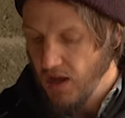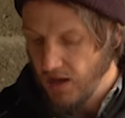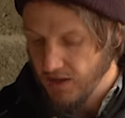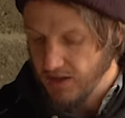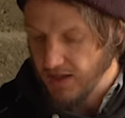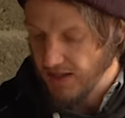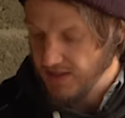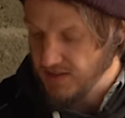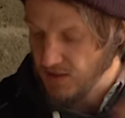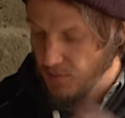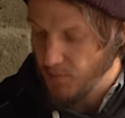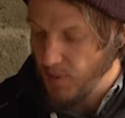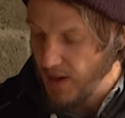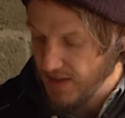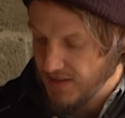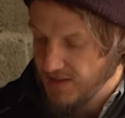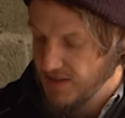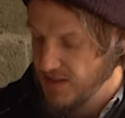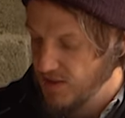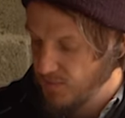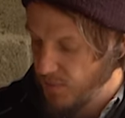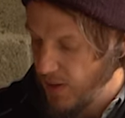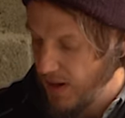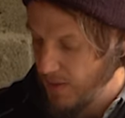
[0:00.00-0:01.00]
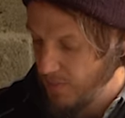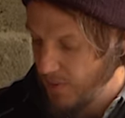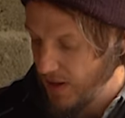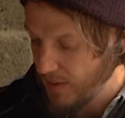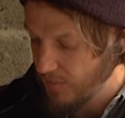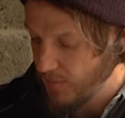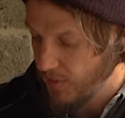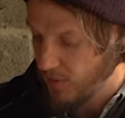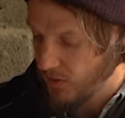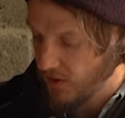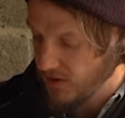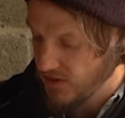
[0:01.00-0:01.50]
Okay, so back to these
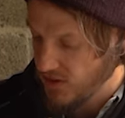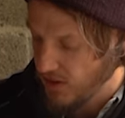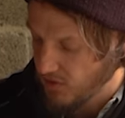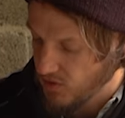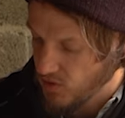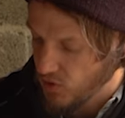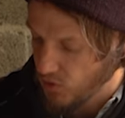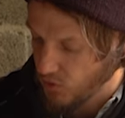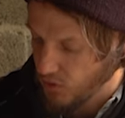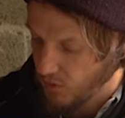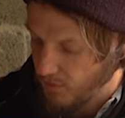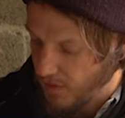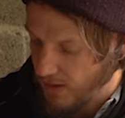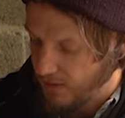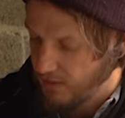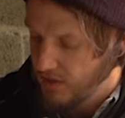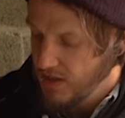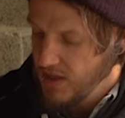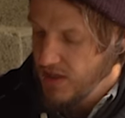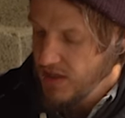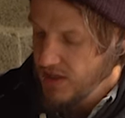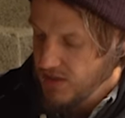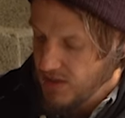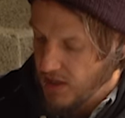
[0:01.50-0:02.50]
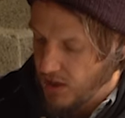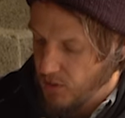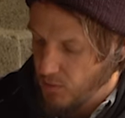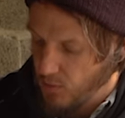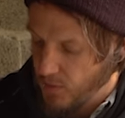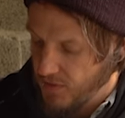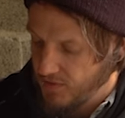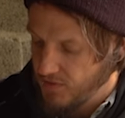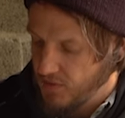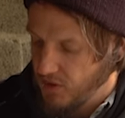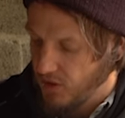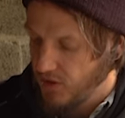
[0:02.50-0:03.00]
back pockets I was talking about. So
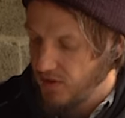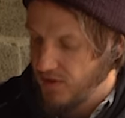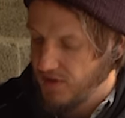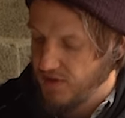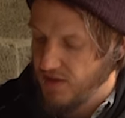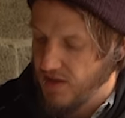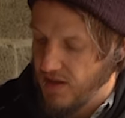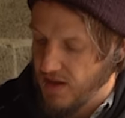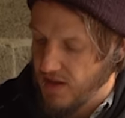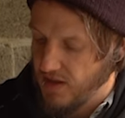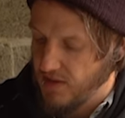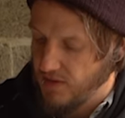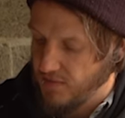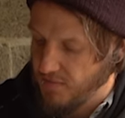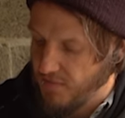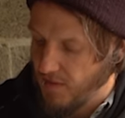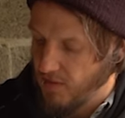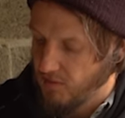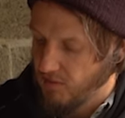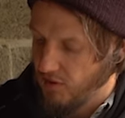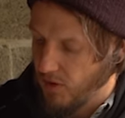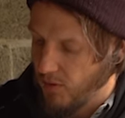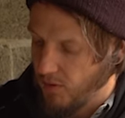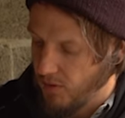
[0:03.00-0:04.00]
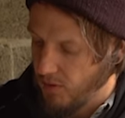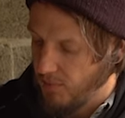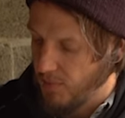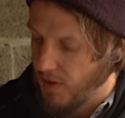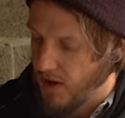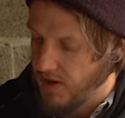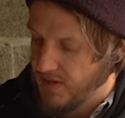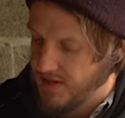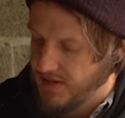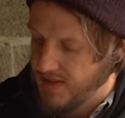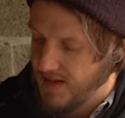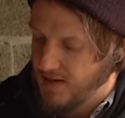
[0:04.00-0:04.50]
we've got the, the Velcro on them.
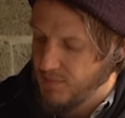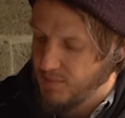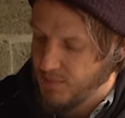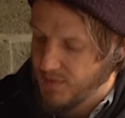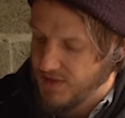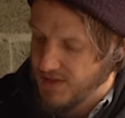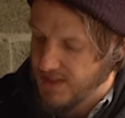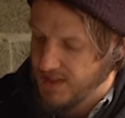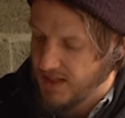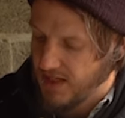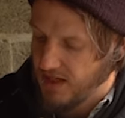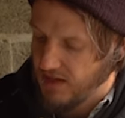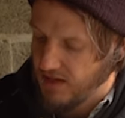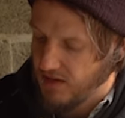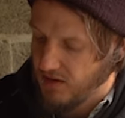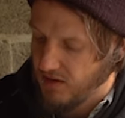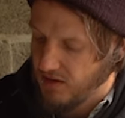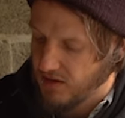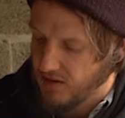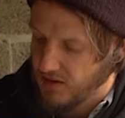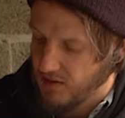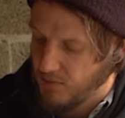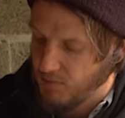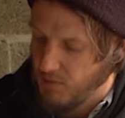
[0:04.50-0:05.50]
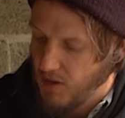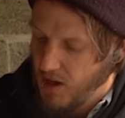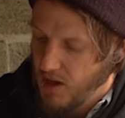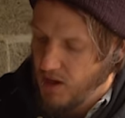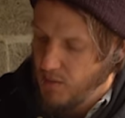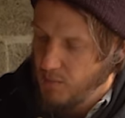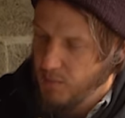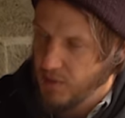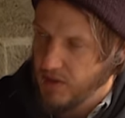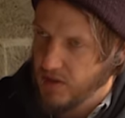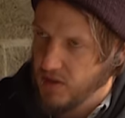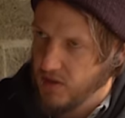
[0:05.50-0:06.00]
I didn't particularly like them
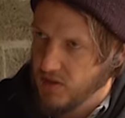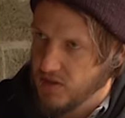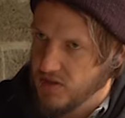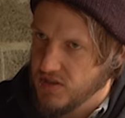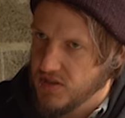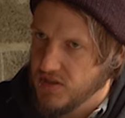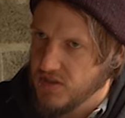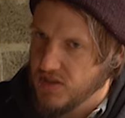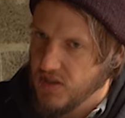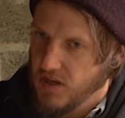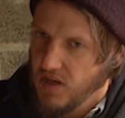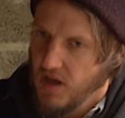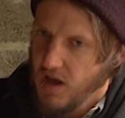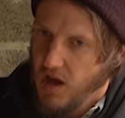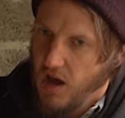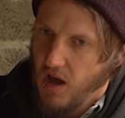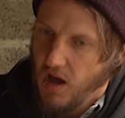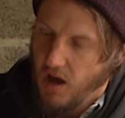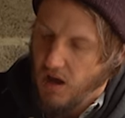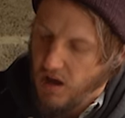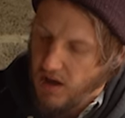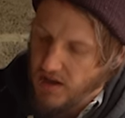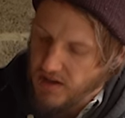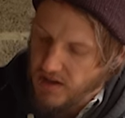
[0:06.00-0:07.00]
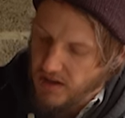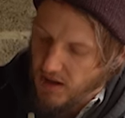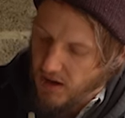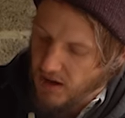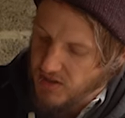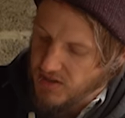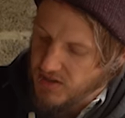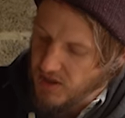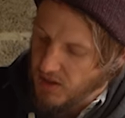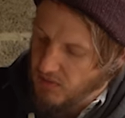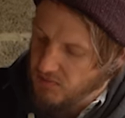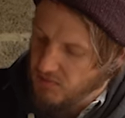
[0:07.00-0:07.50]
because I, I,
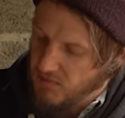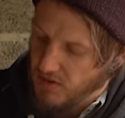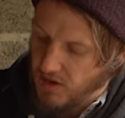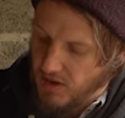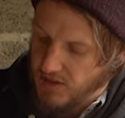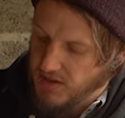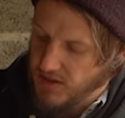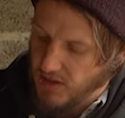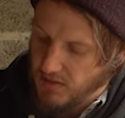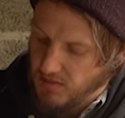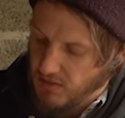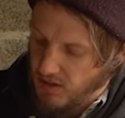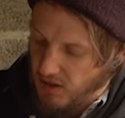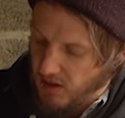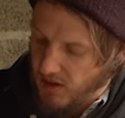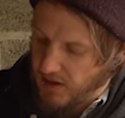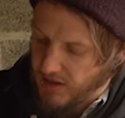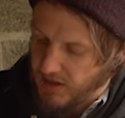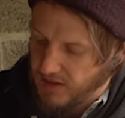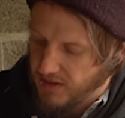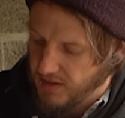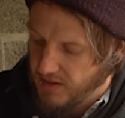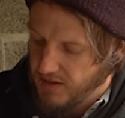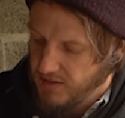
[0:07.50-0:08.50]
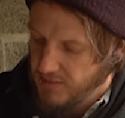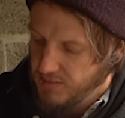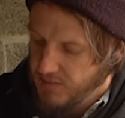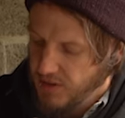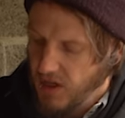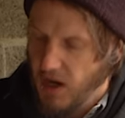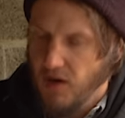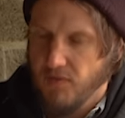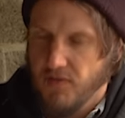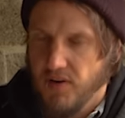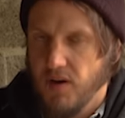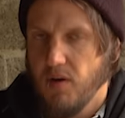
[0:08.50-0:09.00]
don't, I don't like
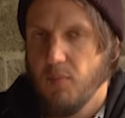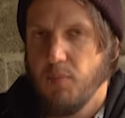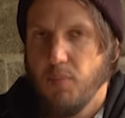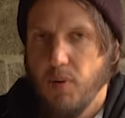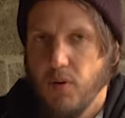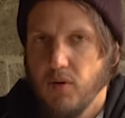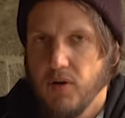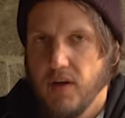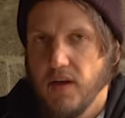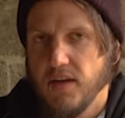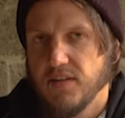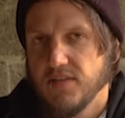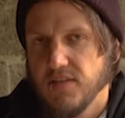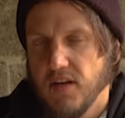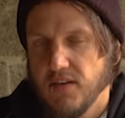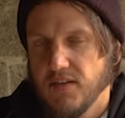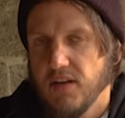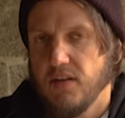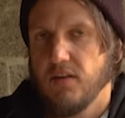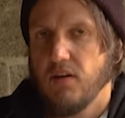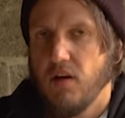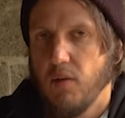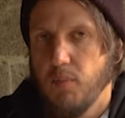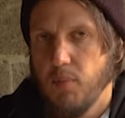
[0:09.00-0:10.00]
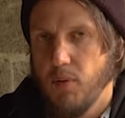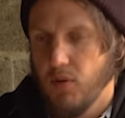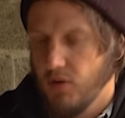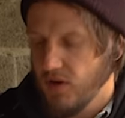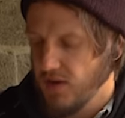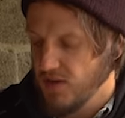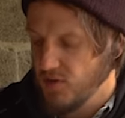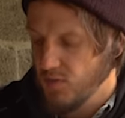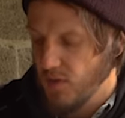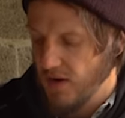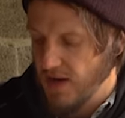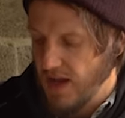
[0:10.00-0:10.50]
covered up pockets. I don't like
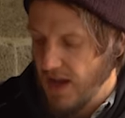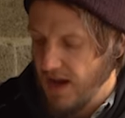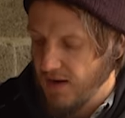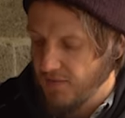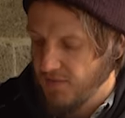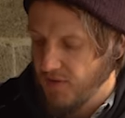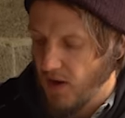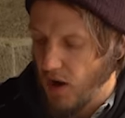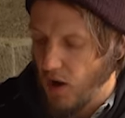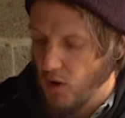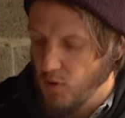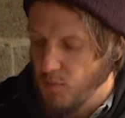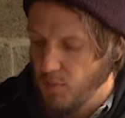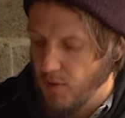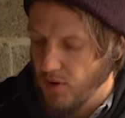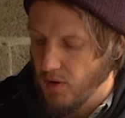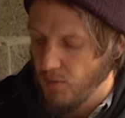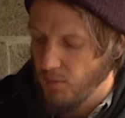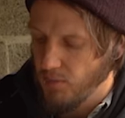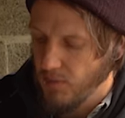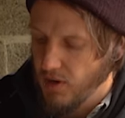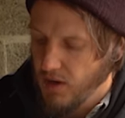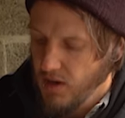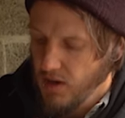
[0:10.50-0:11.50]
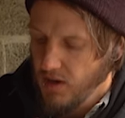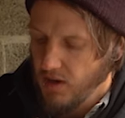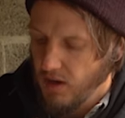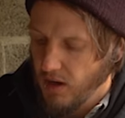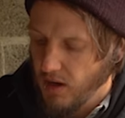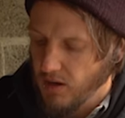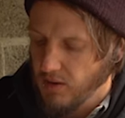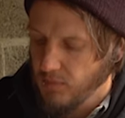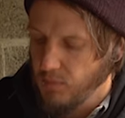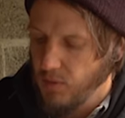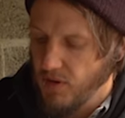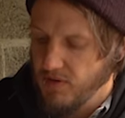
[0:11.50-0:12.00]
pockets where you have to open them,
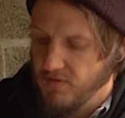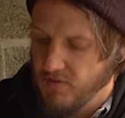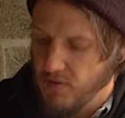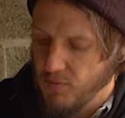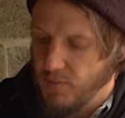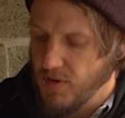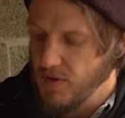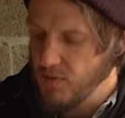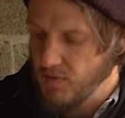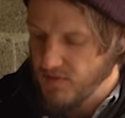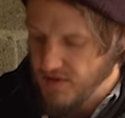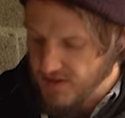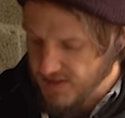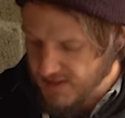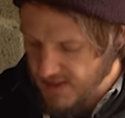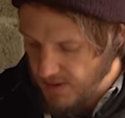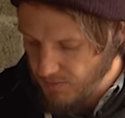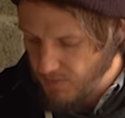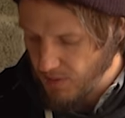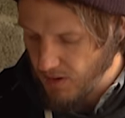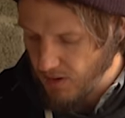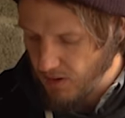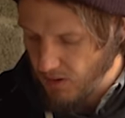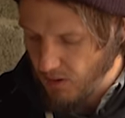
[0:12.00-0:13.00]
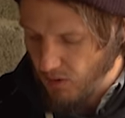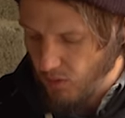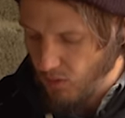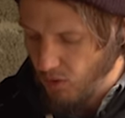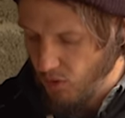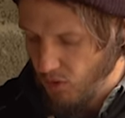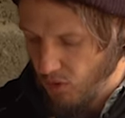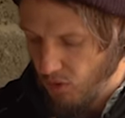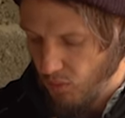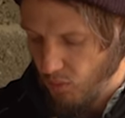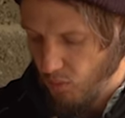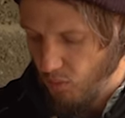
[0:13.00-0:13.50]
like whether it be with a zipper
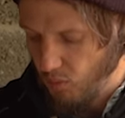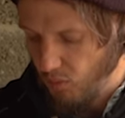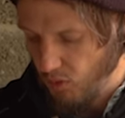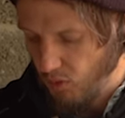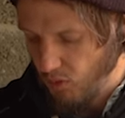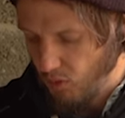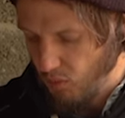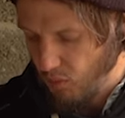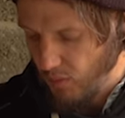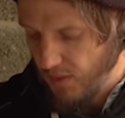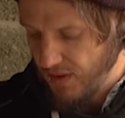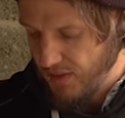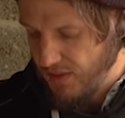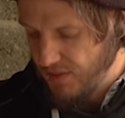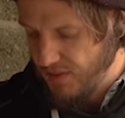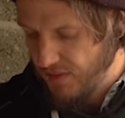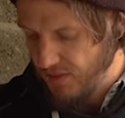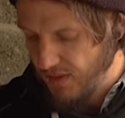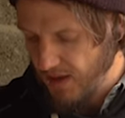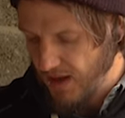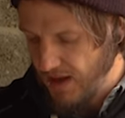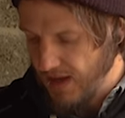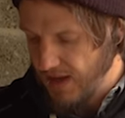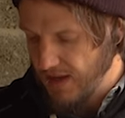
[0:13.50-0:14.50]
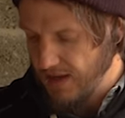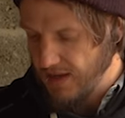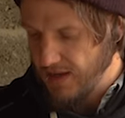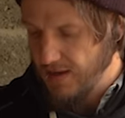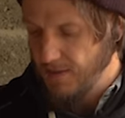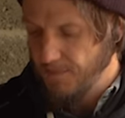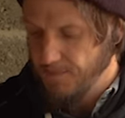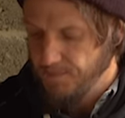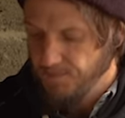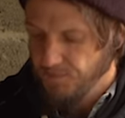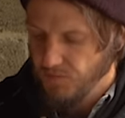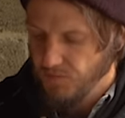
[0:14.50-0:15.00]
or, or with
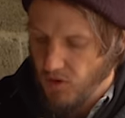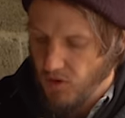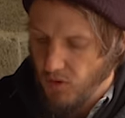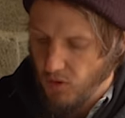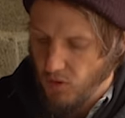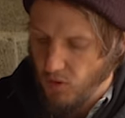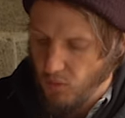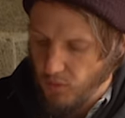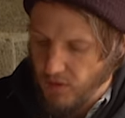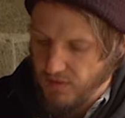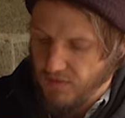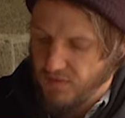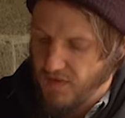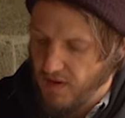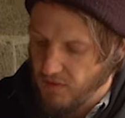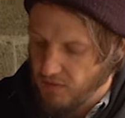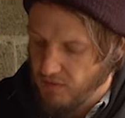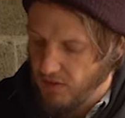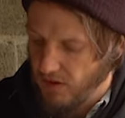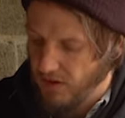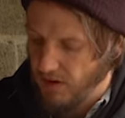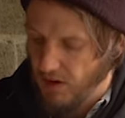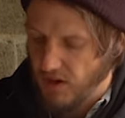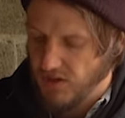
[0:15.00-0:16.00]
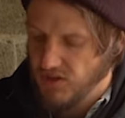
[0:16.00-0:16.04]
a, or with Velcro.